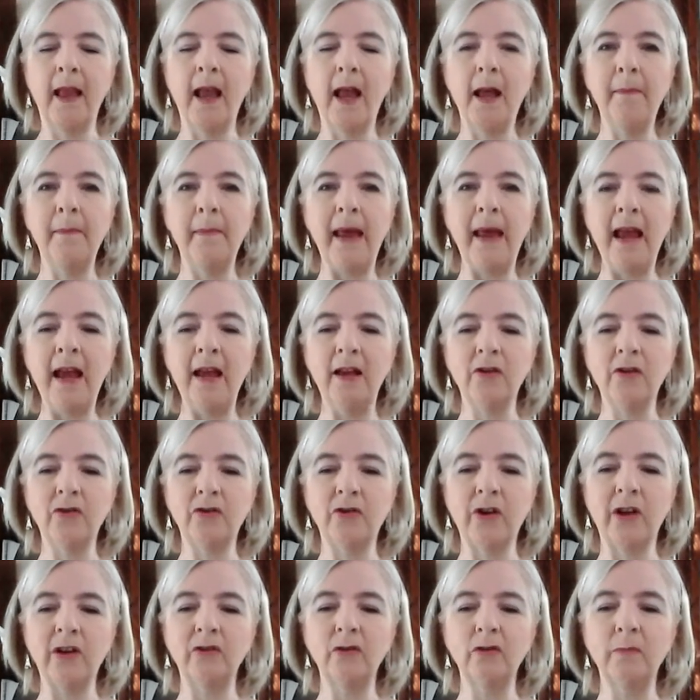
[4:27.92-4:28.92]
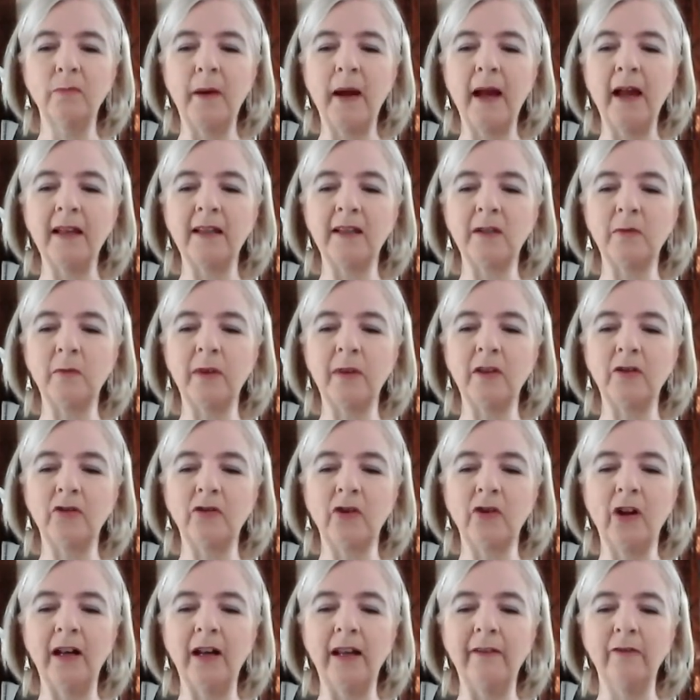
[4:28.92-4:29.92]
A man trundled past with a
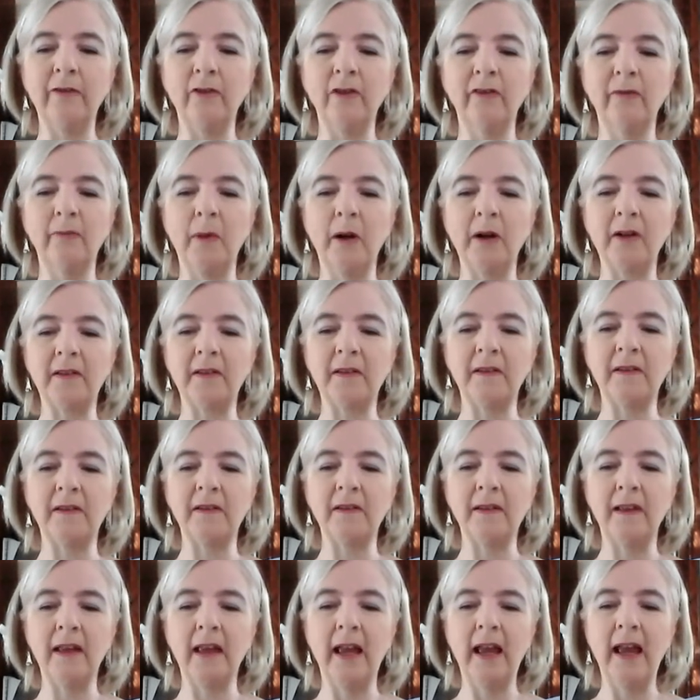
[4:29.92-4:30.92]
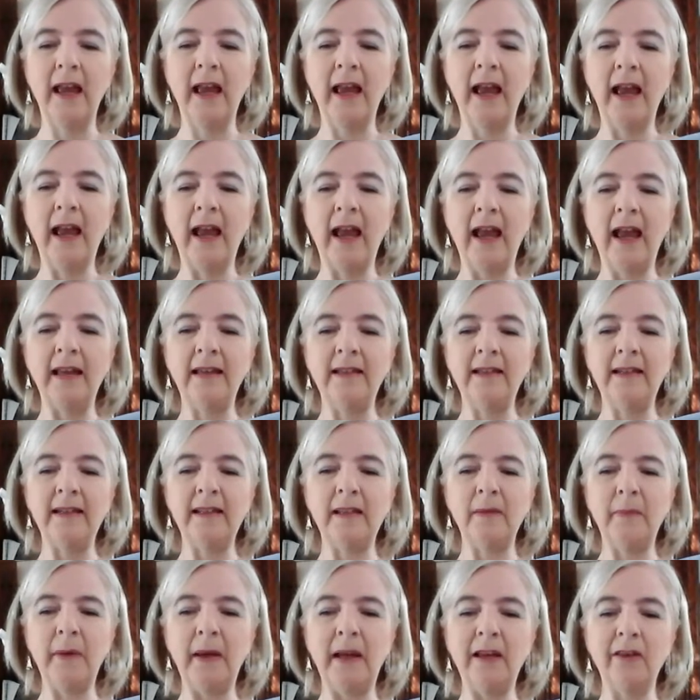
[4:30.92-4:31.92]
trolley full of boxes and
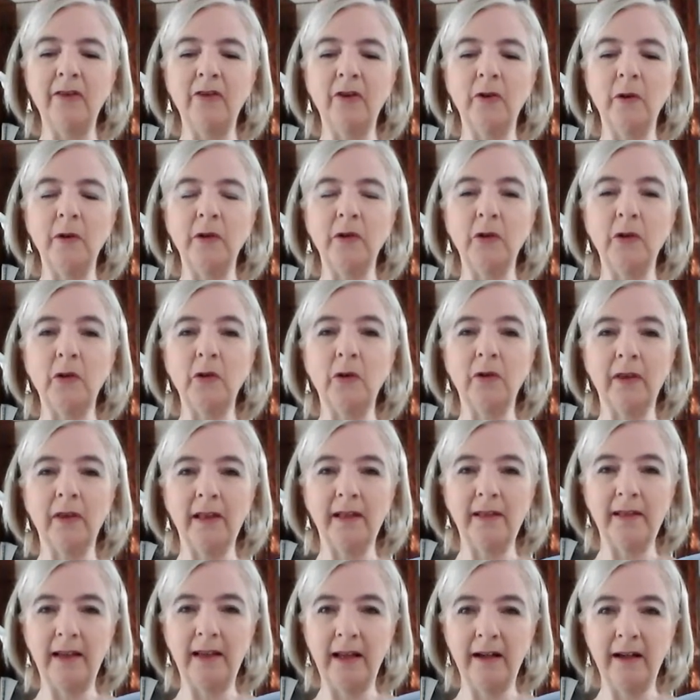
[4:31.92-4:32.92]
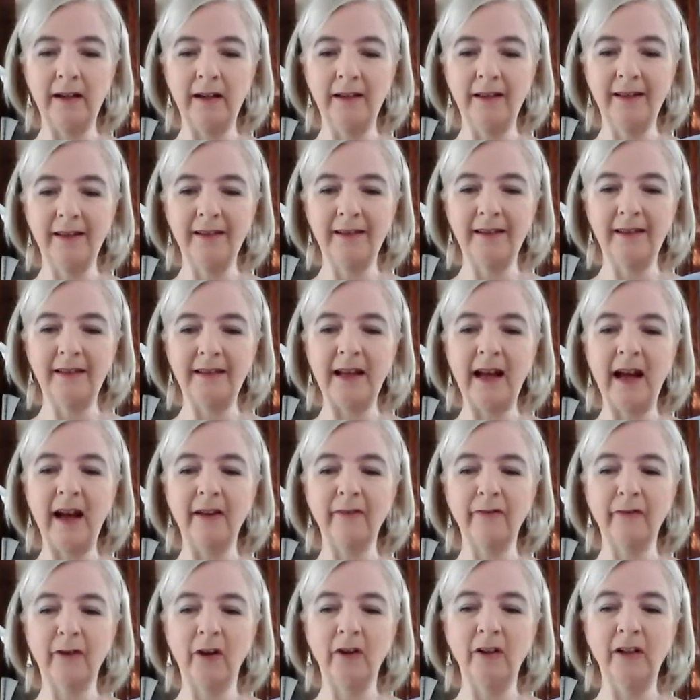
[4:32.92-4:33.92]
disappeared through a door that said,
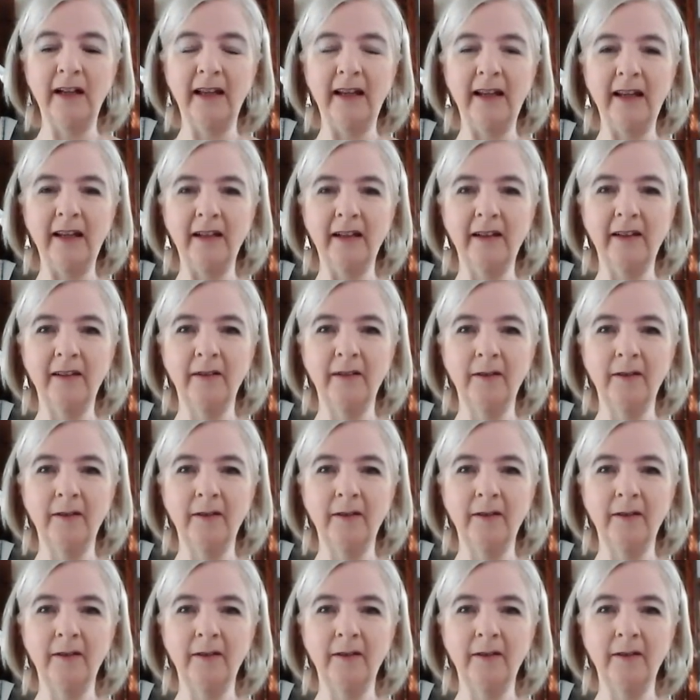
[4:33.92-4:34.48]
Staff only.